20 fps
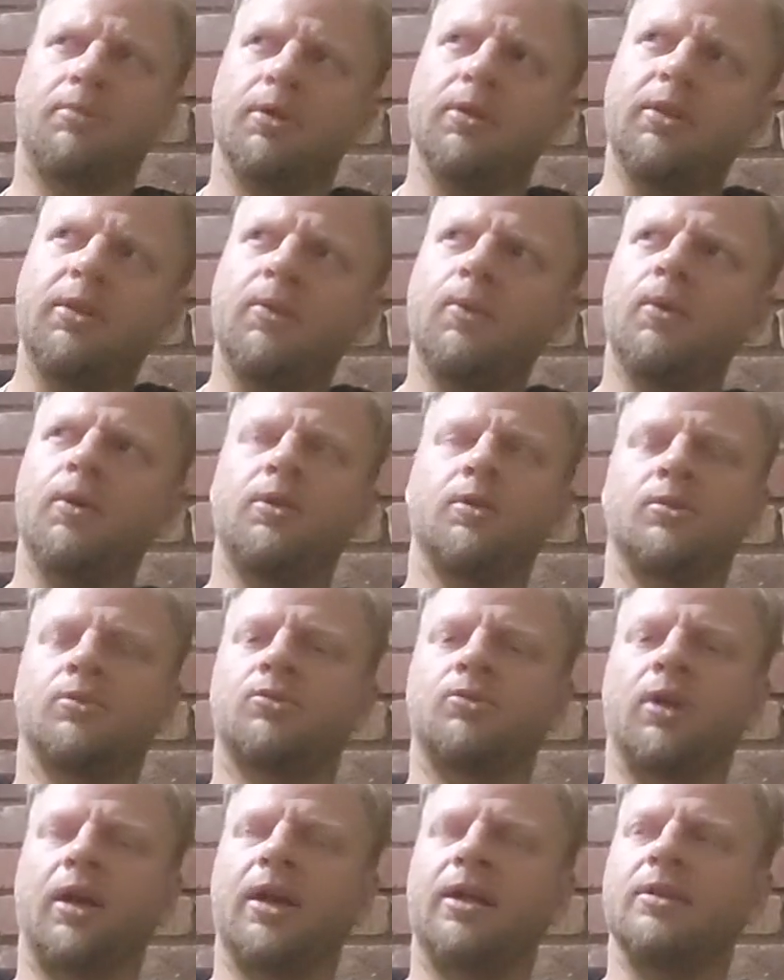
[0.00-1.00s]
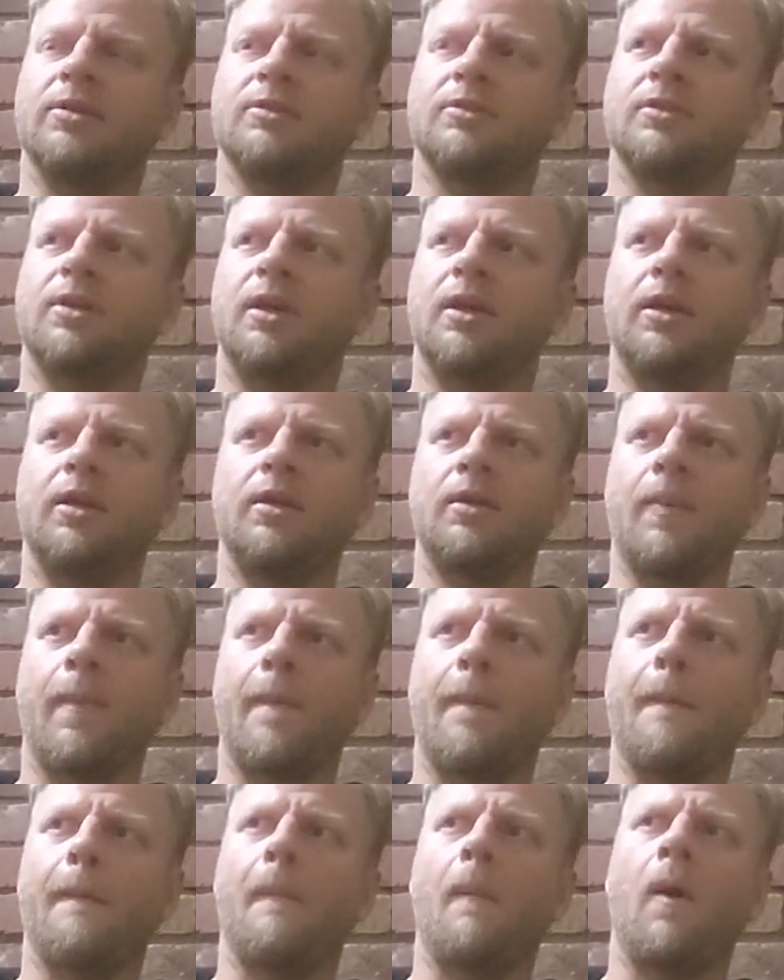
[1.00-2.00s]
really what you're trying to say?
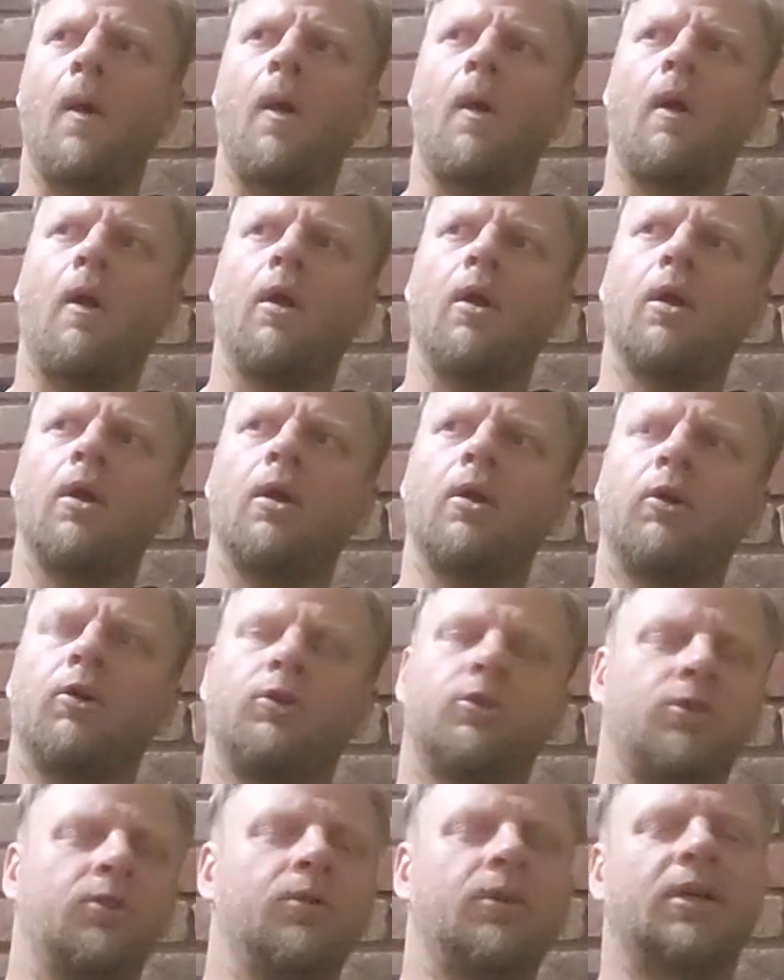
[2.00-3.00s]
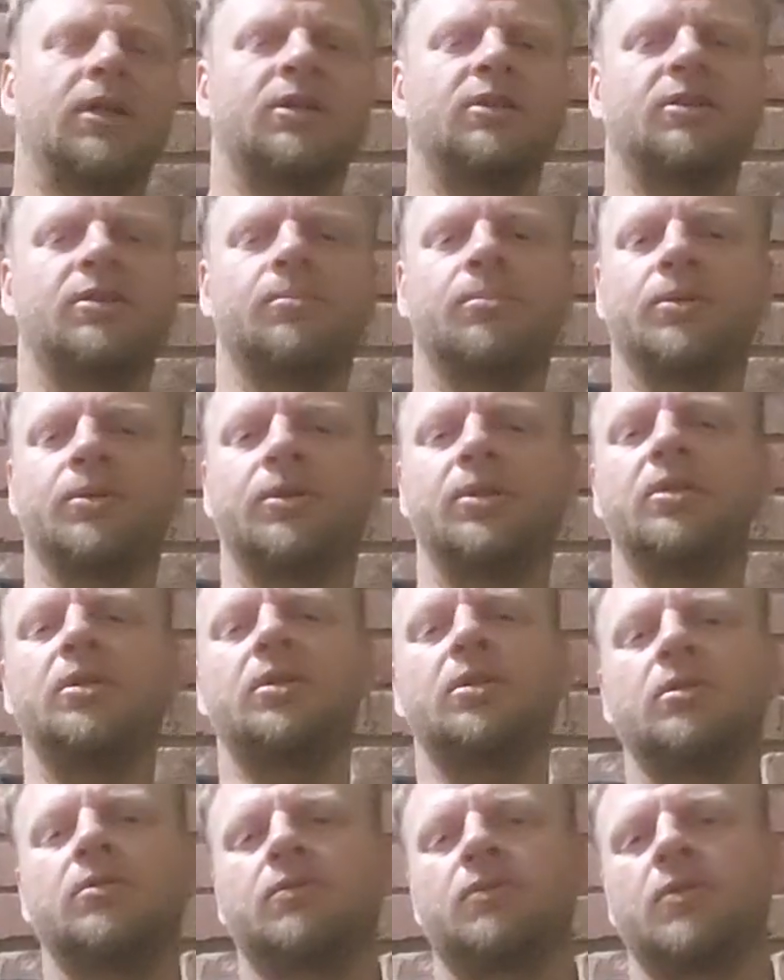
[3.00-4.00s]
Or do you actually
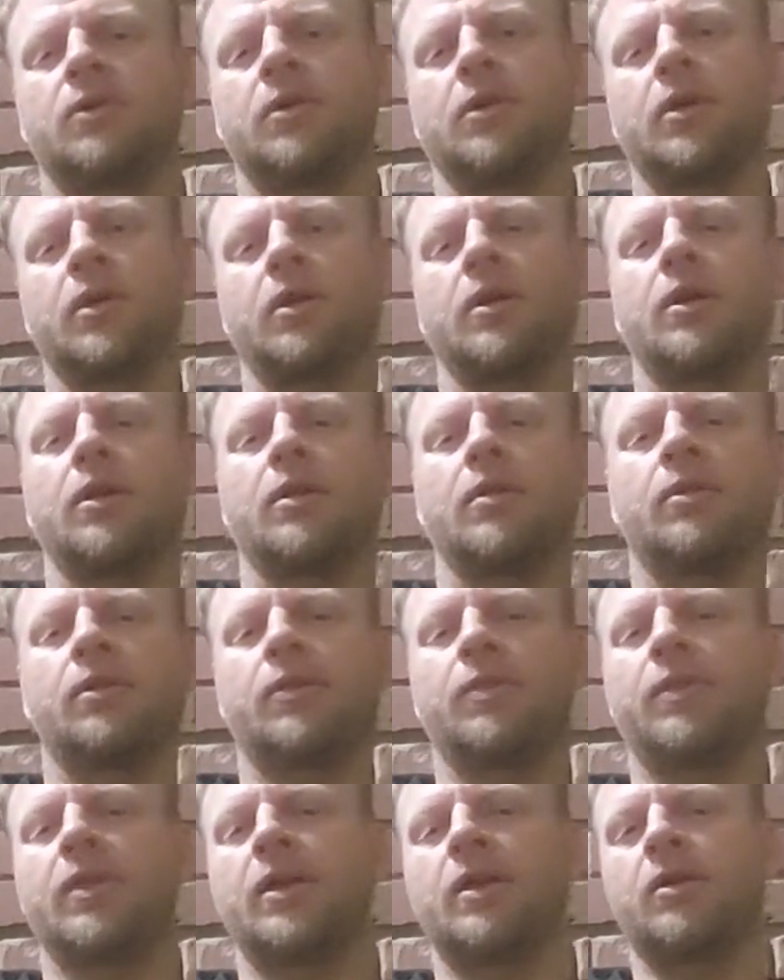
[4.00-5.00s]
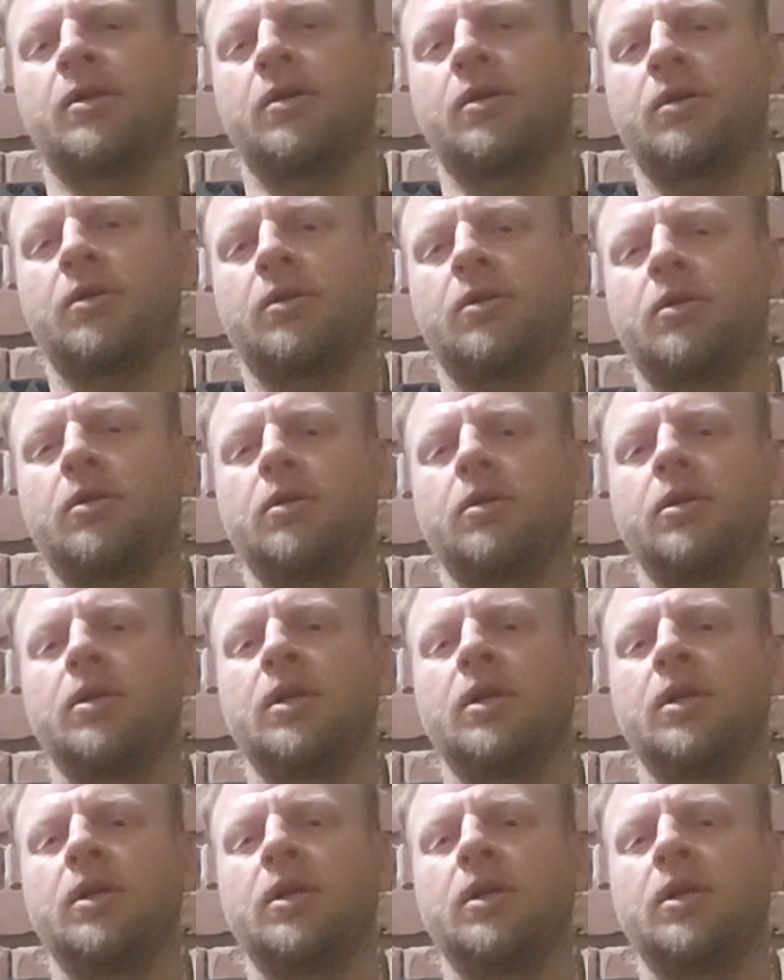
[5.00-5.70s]
believe that they are